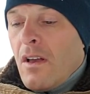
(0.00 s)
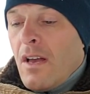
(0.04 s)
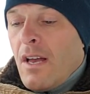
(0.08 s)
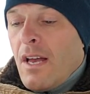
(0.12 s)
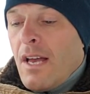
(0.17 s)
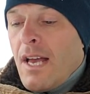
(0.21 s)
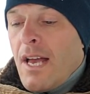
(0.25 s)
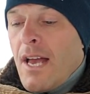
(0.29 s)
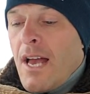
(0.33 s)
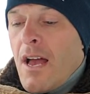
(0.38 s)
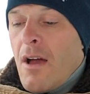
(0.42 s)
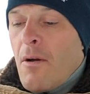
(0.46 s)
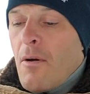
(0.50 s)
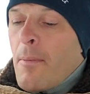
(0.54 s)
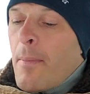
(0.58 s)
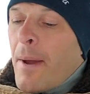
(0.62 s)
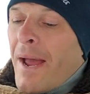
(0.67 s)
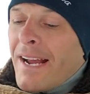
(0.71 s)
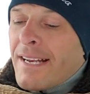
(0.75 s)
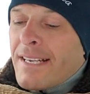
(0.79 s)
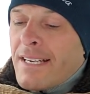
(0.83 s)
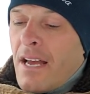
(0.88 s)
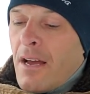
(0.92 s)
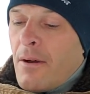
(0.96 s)
Uh, we're
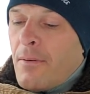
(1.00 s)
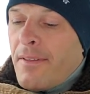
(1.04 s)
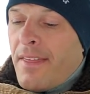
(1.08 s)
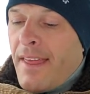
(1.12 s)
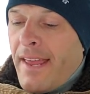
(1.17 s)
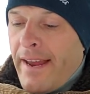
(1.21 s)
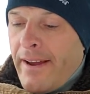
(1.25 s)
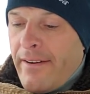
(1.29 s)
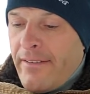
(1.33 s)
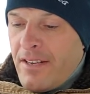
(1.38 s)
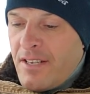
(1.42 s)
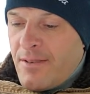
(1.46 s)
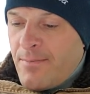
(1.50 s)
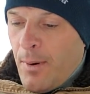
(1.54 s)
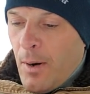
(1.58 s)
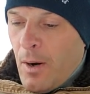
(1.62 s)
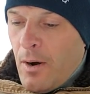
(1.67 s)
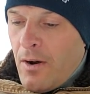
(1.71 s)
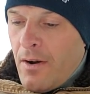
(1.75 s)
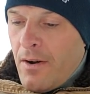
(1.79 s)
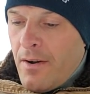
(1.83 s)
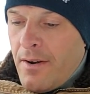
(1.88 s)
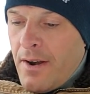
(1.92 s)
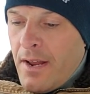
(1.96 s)
back now with Harry's
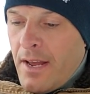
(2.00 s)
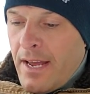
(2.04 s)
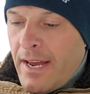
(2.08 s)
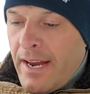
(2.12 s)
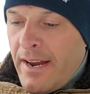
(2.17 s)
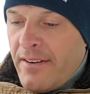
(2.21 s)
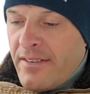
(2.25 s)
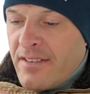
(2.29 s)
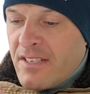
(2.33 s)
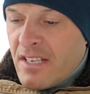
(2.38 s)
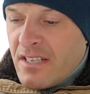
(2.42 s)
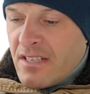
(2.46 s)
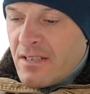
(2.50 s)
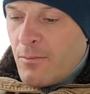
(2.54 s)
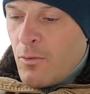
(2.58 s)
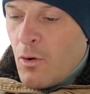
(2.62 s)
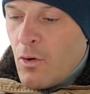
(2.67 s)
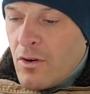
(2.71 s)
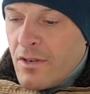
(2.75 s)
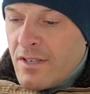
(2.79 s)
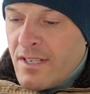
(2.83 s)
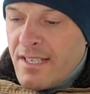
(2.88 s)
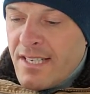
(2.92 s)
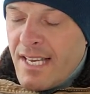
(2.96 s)
barn. Uh, Harry's got some
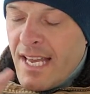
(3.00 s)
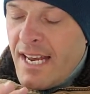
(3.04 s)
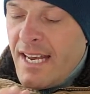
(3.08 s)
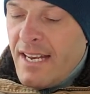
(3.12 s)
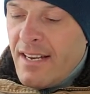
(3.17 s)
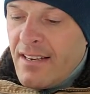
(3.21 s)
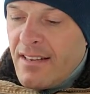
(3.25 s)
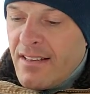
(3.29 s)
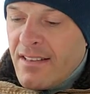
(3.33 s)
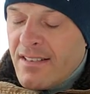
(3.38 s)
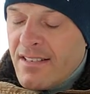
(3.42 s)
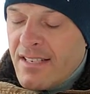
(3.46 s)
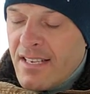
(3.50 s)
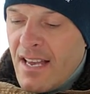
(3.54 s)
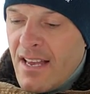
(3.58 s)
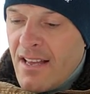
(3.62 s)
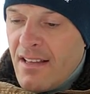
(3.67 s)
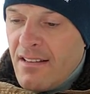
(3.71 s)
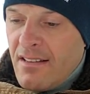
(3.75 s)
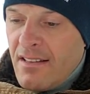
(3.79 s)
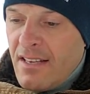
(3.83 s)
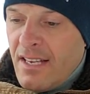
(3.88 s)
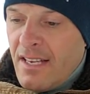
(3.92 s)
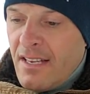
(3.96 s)
horses heading to the
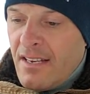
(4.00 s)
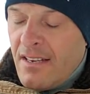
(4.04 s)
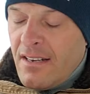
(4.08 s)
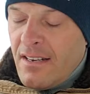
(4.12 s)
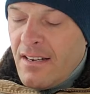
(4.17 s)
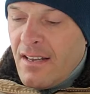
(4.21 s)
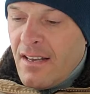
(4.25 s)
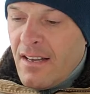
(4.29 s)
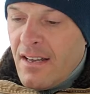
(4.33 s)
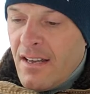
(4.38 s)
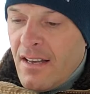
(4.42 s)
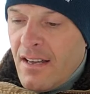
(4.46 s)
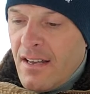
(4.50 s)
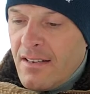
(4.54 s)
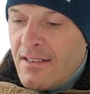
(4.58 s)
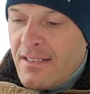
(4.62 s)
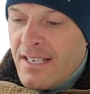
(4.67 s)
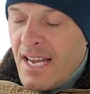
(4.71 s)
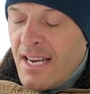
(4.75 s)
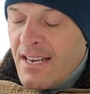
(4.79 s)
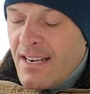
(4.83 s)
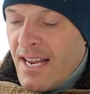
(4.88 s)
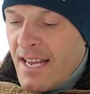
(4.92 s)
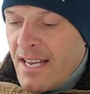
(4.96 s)
sale in uh,
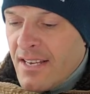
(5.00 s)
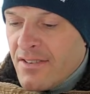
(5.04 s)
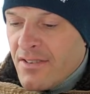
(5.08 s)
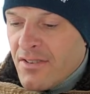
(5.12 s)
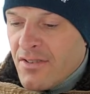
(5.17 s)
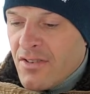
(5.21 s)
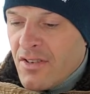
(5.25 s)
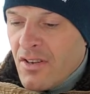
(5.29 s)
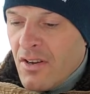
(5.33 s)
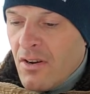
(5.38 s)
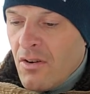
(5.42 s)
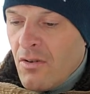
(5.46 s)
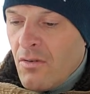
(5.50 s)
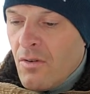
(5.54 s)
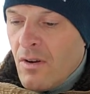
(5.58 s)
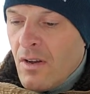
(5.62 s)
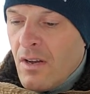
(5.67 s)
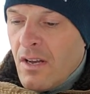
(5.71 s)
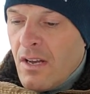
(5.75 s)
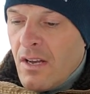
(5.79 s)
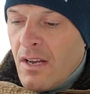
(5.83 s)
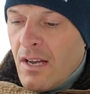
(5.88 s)
10 days or so.